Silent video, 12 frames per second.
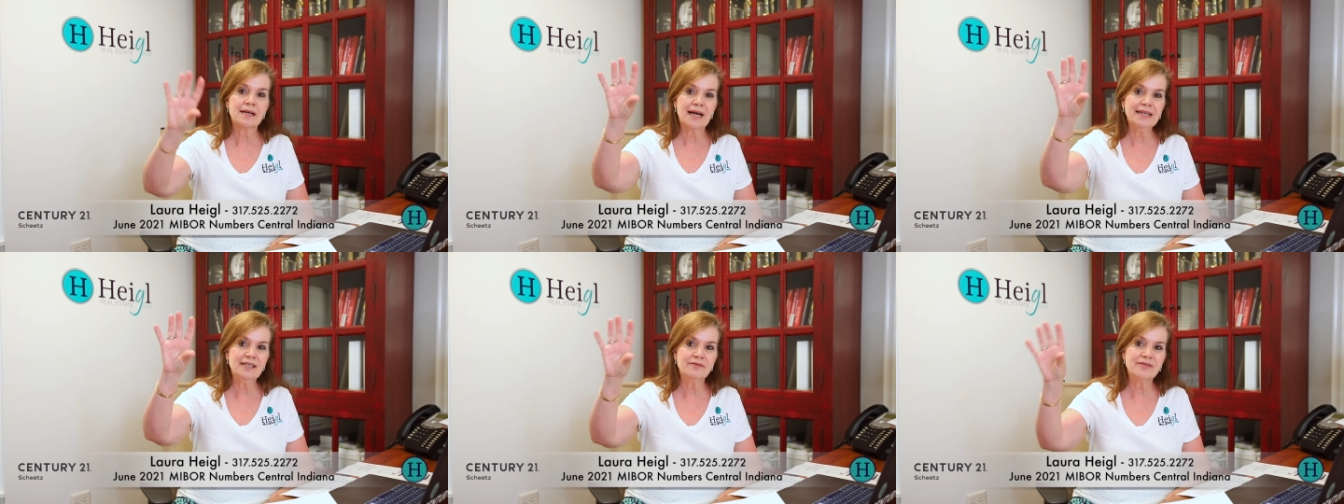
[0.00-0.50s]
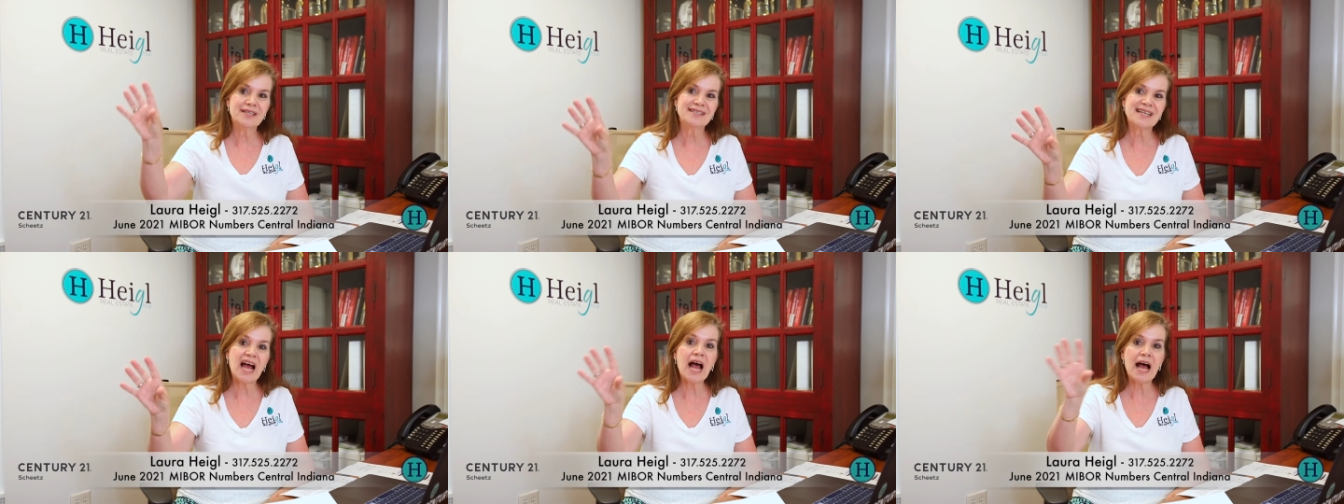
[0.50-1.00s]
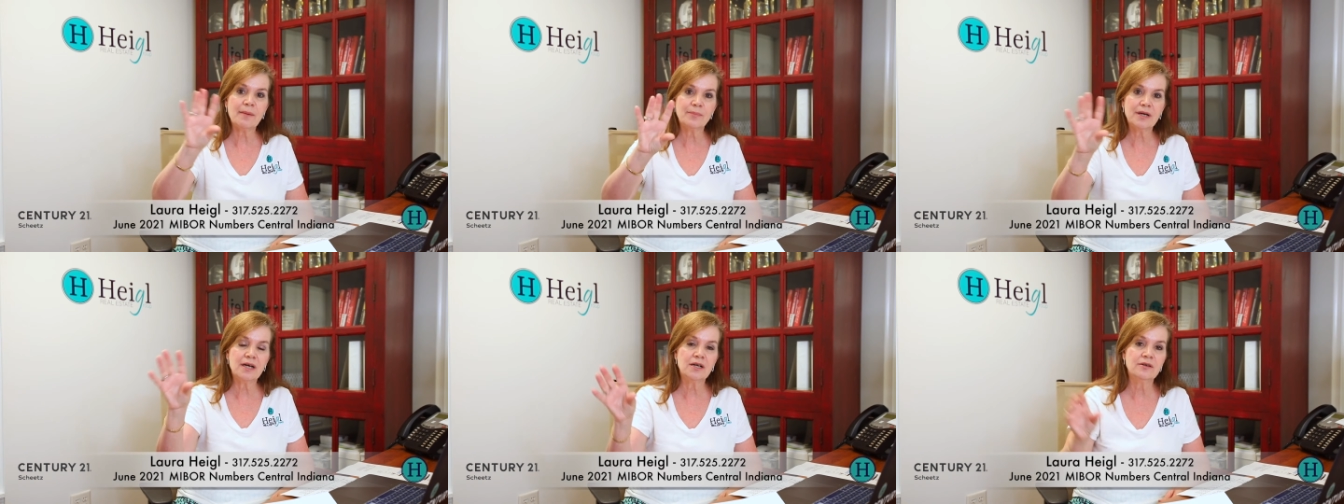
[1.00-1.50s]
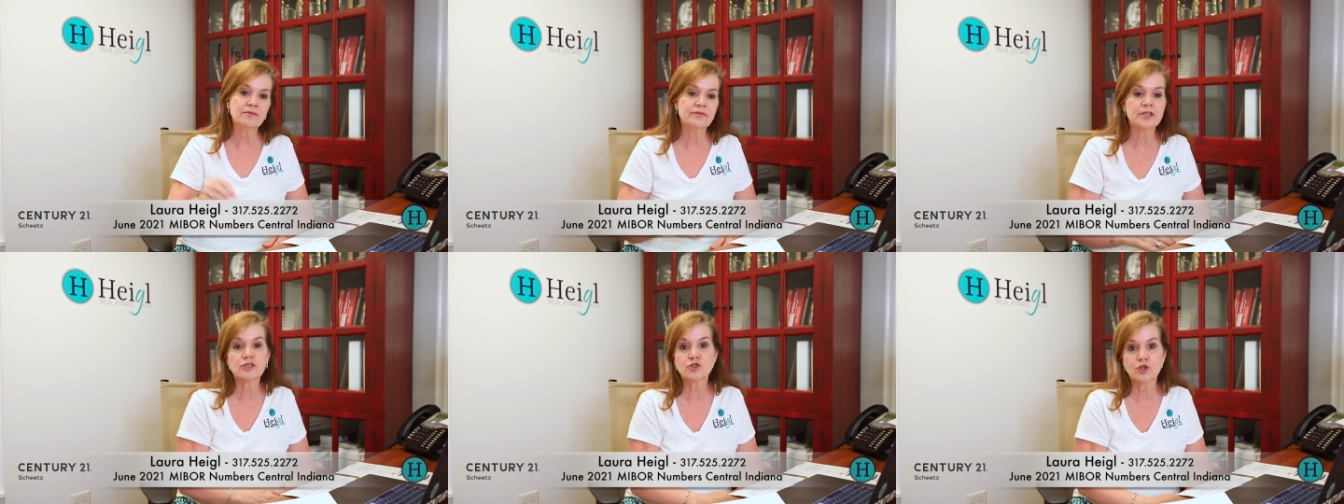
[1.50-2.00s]
kind of the top
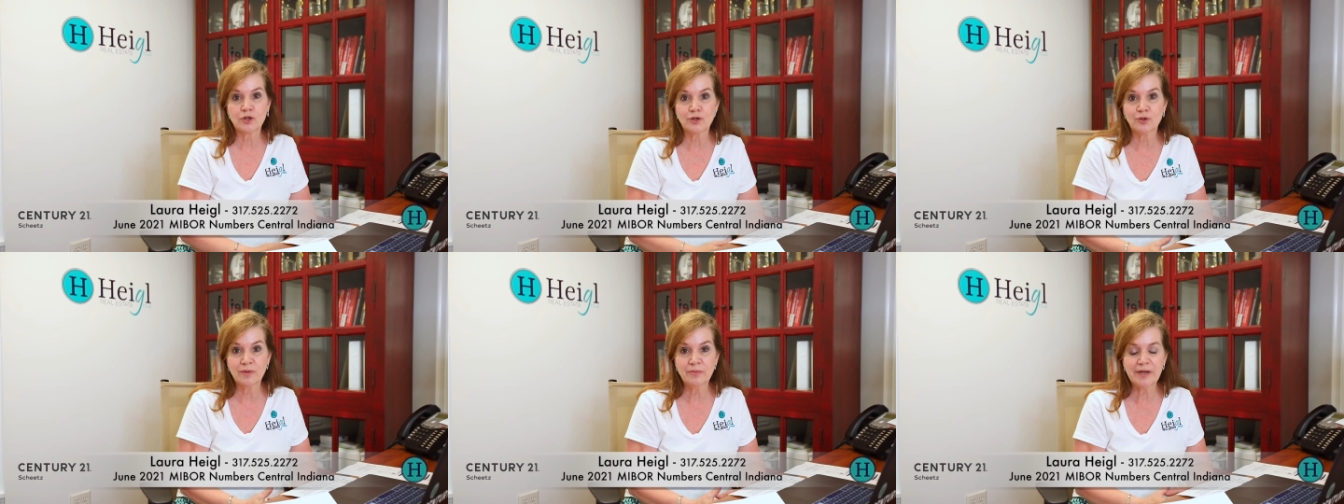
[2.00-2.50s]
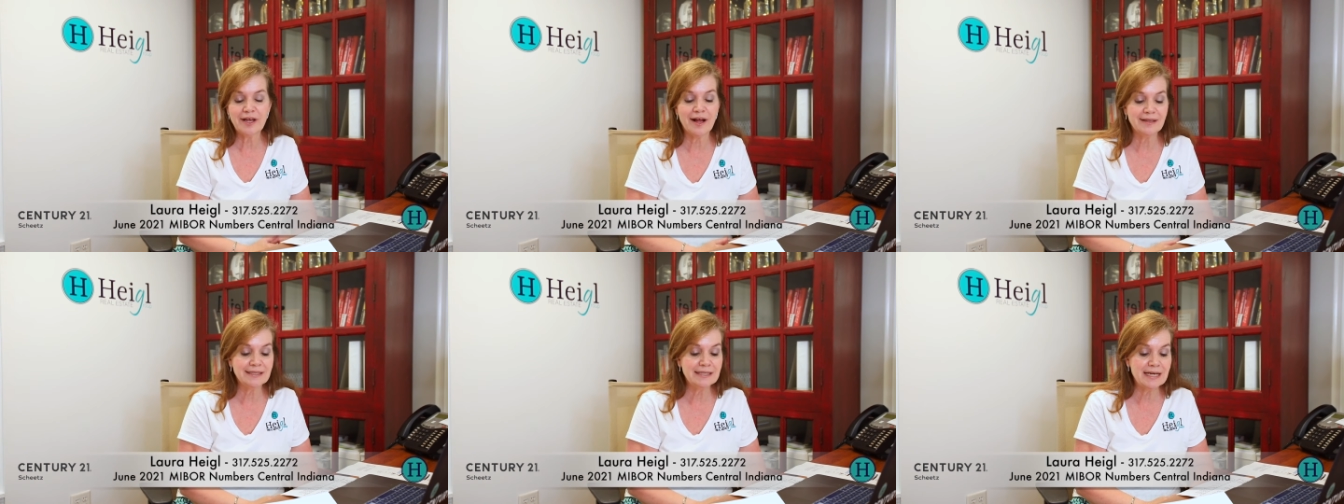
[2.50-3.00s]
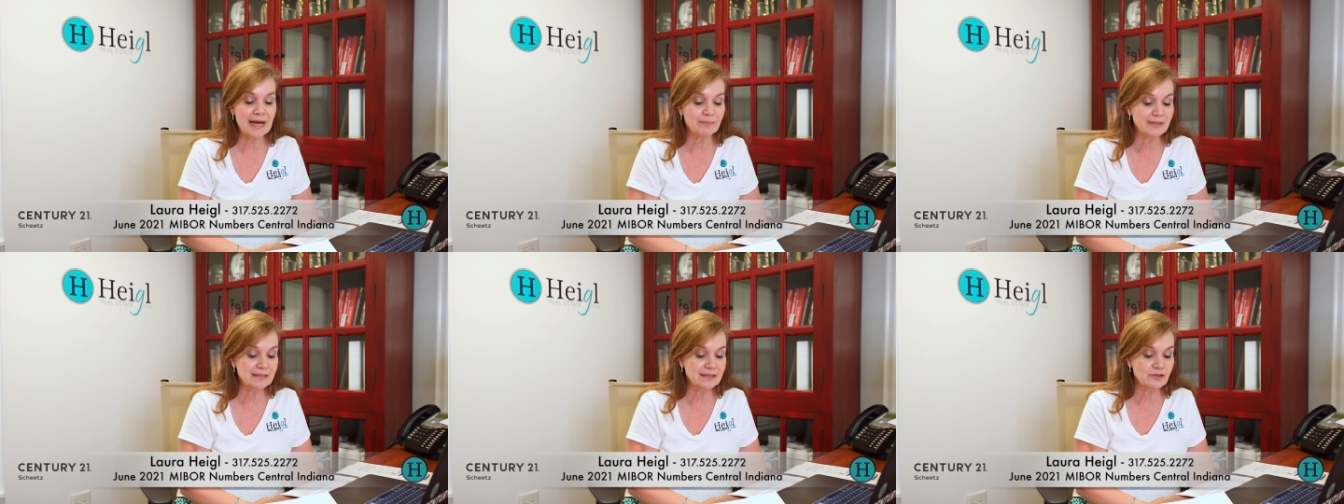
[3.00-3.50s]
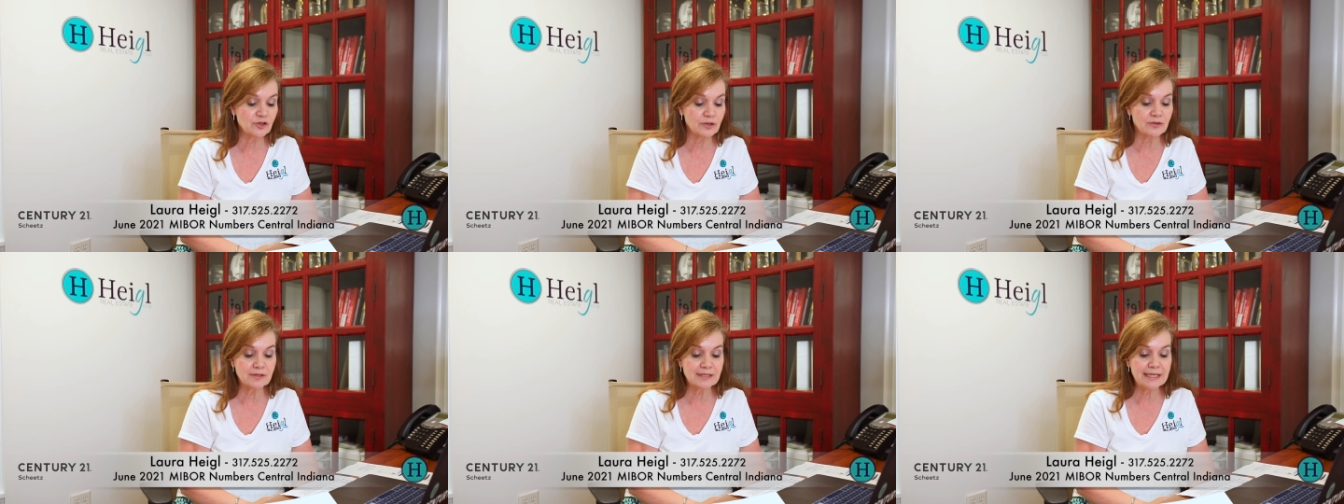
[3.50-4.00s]
of the circle when we call Indianapolis the
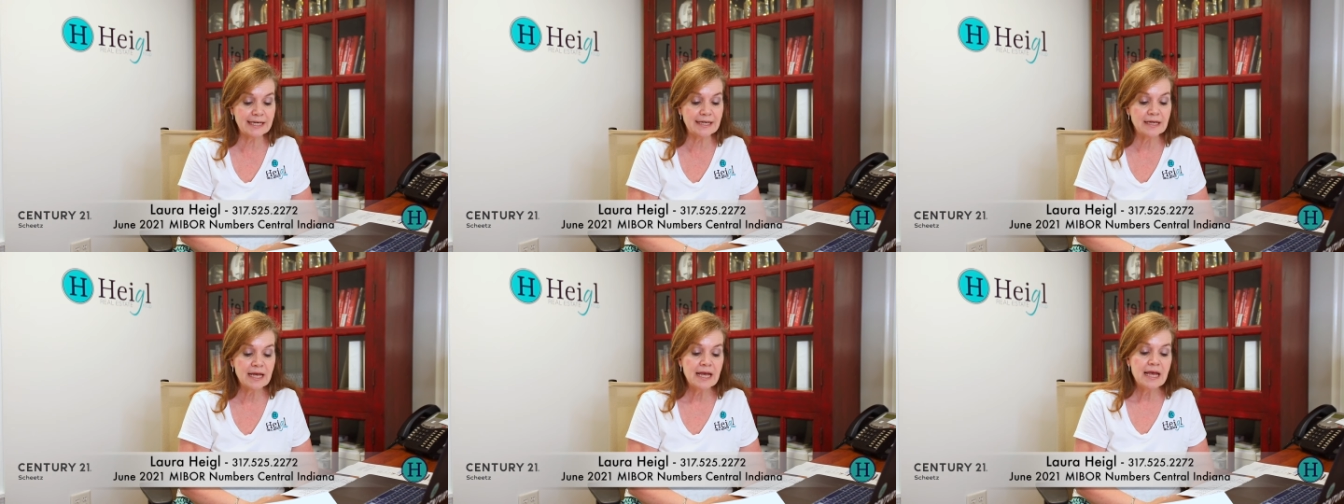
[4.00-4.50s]
Circle City.